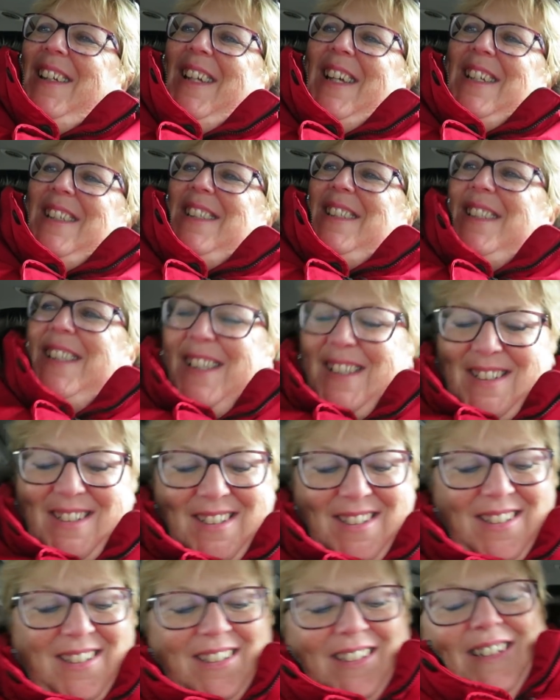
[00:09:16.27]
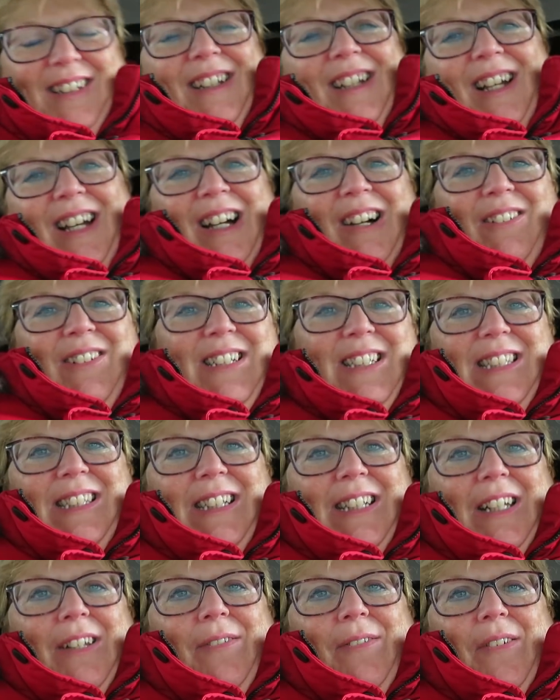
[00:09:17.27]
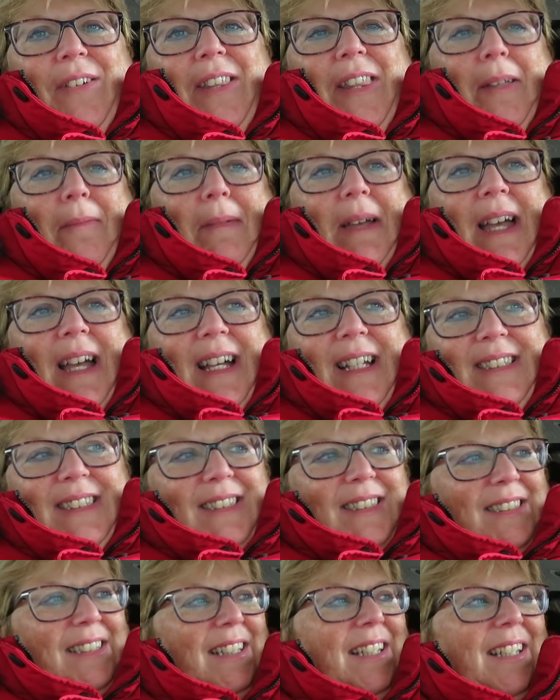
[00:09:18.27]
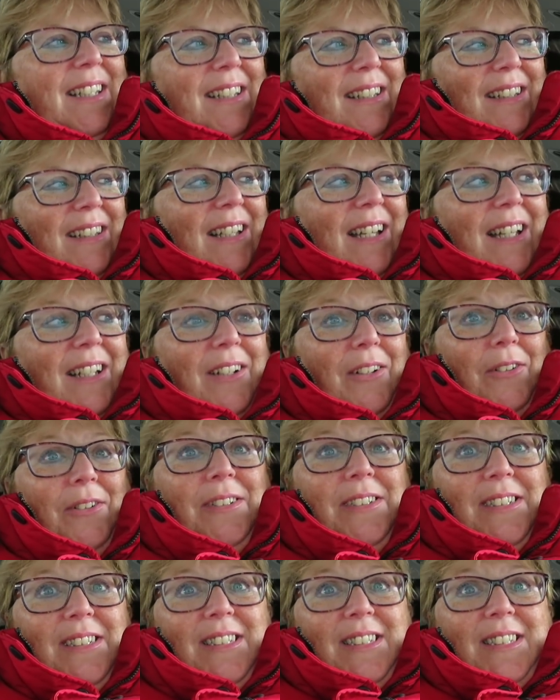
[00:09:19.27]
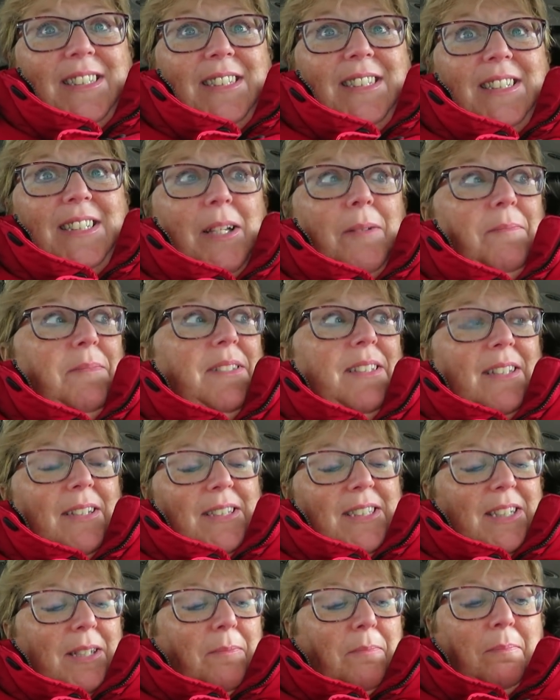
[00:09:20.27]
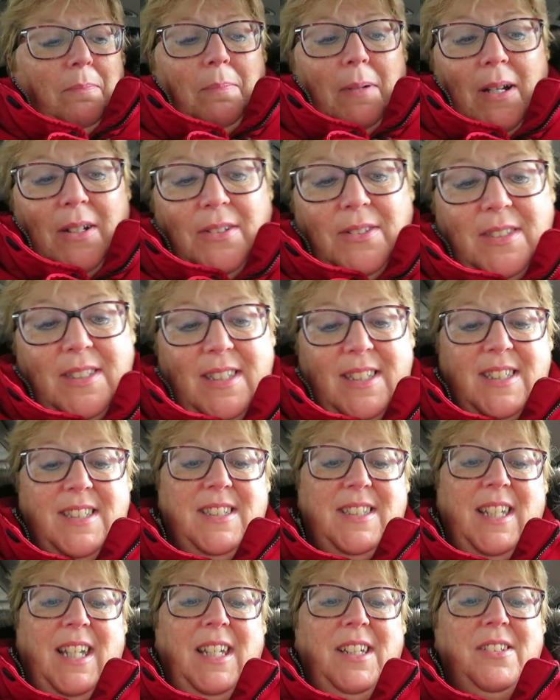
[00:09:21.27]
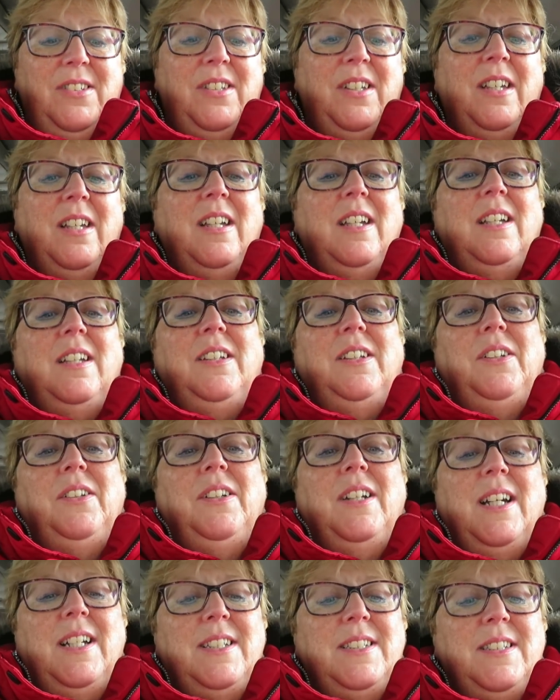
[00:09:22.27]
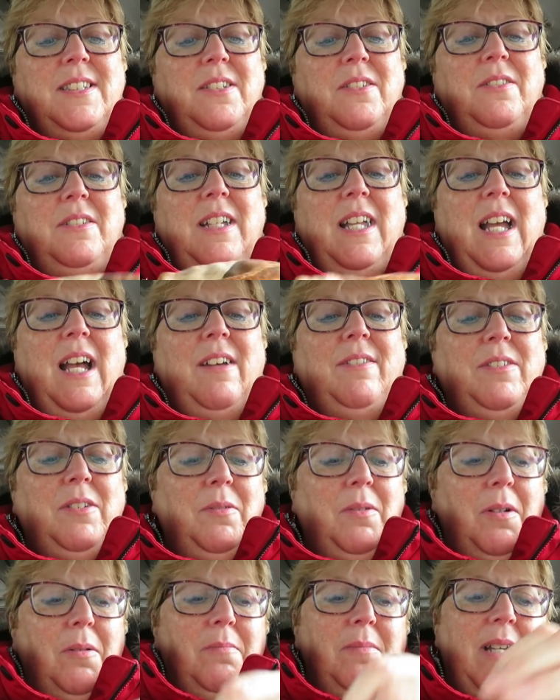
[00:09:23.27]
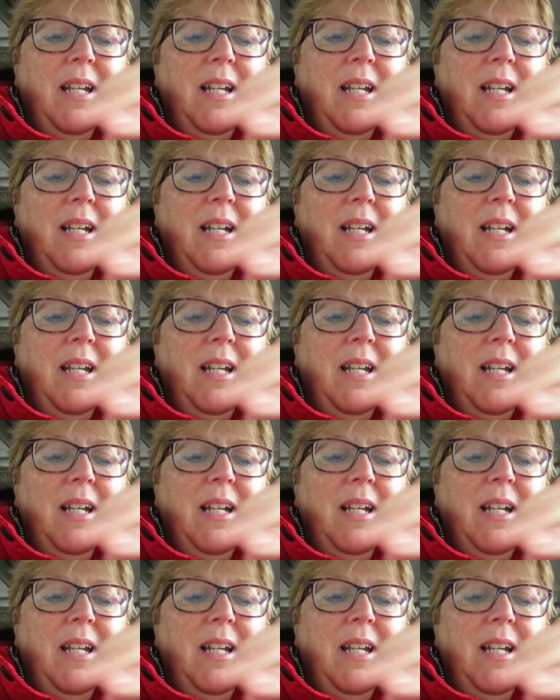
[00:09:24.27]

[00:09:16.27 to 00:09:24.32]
Yes. Always looking for the mask. I heard in some parts of the state, you guys don't have to wear